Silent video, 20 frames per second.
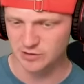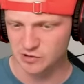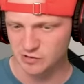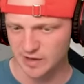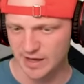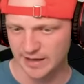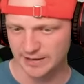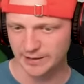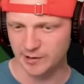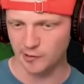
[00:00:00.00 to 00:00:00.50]
do
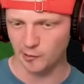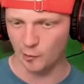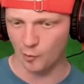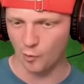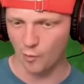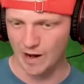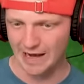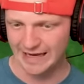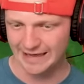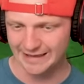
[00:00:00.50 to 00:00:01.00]
that little
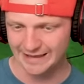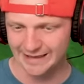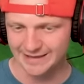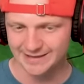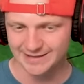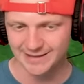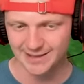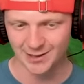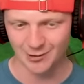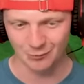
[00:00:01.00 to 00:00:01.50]

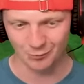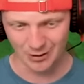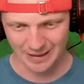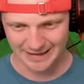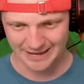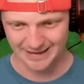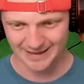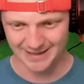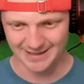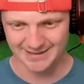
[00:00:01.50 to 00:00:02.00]
winglet.
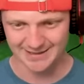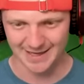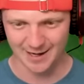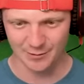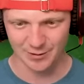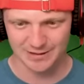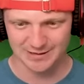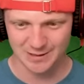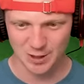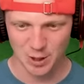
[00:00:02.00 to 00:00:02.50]
Winglet, is that
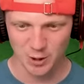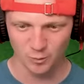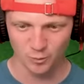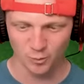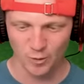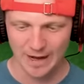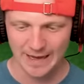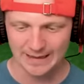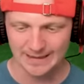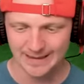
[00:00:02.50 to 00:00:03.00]
what it's called?
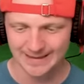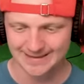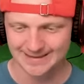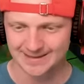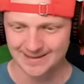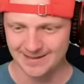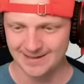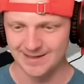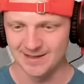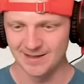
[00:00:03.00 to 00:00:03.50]
Winglet?
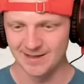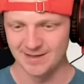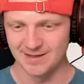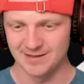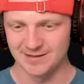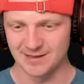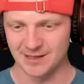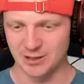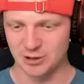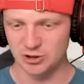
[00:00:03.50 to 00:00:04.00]

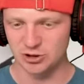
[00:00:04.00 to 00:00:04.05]
It's like a